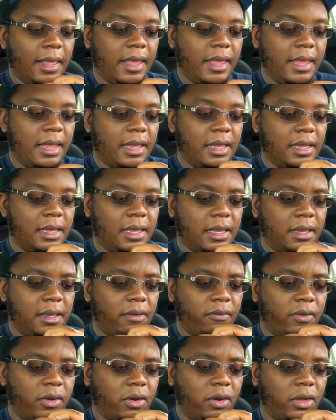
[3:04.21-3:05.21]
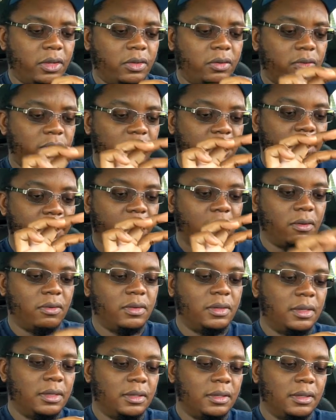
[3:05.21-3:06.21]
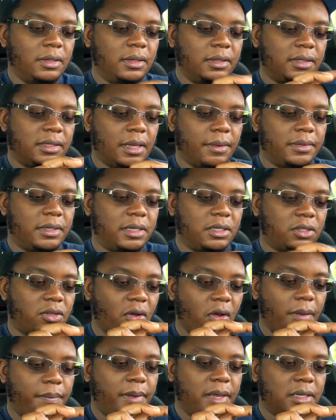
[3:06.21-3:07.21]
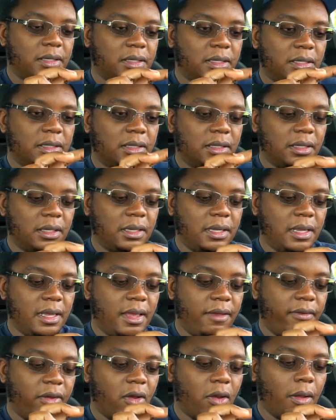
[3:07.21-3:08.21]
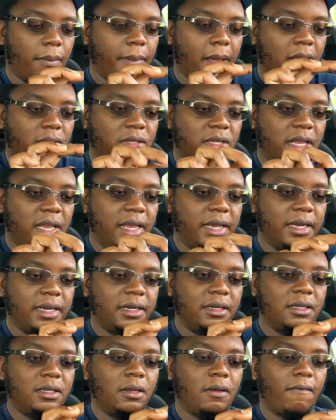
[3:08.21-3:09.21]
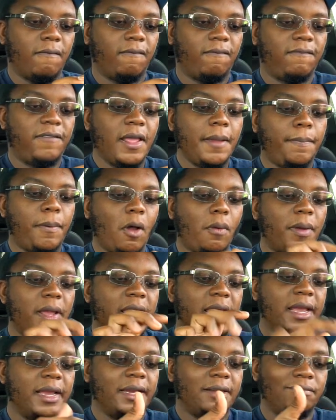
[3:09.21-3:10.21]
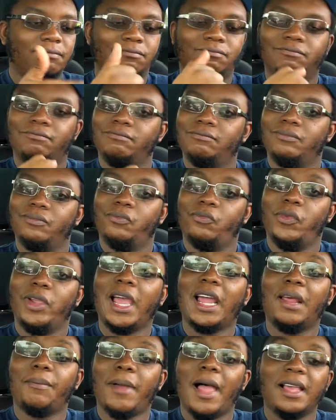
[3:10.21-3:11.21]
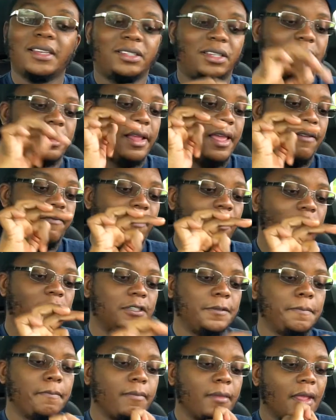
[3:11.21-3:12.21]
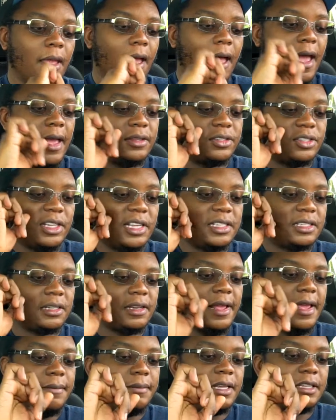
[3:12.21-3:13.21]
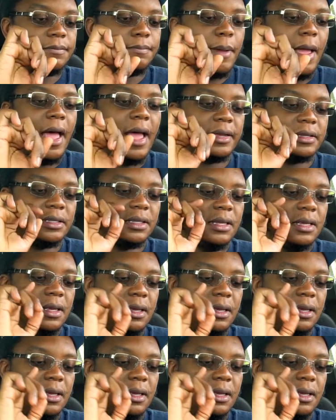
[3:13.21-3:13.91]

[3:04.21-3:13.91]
And where are you? There we go. 17 star pieces, and we're gonna bounce in here, flip over here. We got a box to claim, folks. All right, so let's claim this box.